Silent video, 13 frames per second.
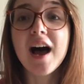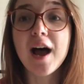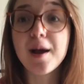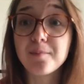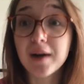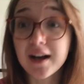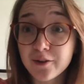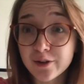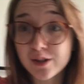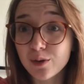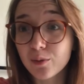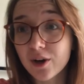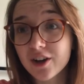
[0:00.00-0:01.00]
Um, I
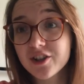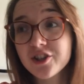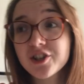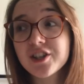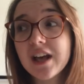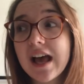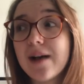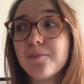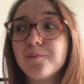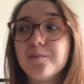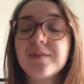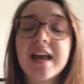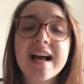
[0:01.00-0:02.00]
also watched
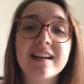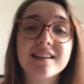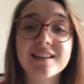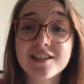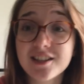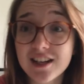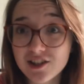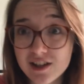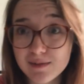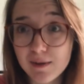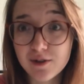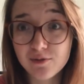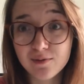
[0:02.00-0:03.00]
um, Elle and the
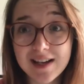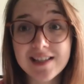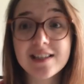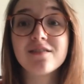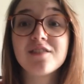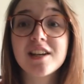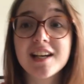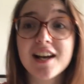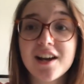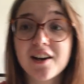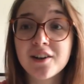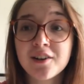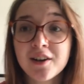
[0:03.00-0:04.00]
Stitches' most recent
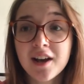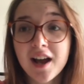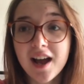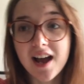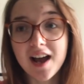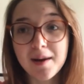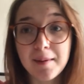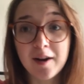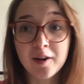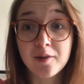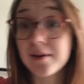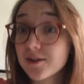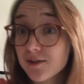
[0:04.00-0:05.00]
video about
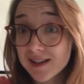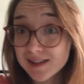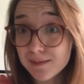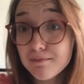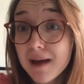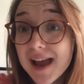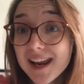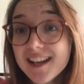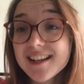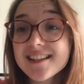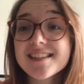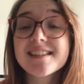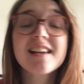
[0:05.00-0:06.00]
her most recent
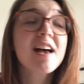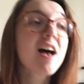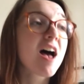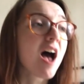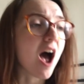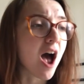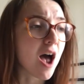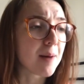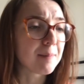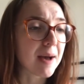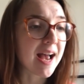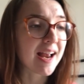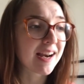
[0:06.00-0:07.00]
makes.
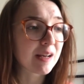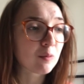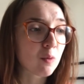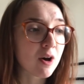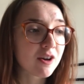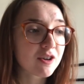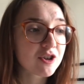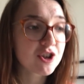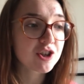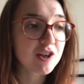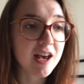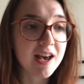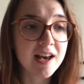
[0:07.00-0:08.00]
Um, and I
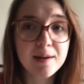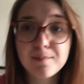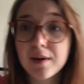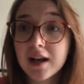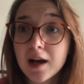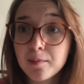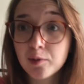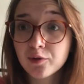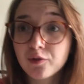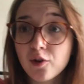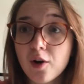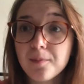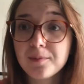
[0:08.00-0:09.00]
watched um, a couple
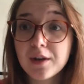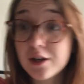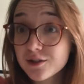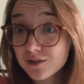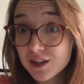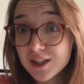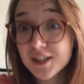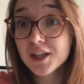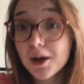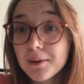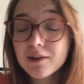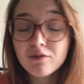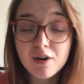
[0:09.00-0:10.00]
from Notes from the
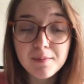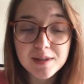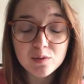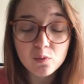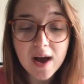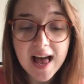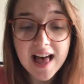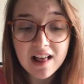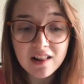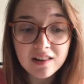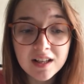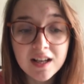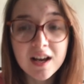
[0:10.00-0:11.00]
Sewing Room as well.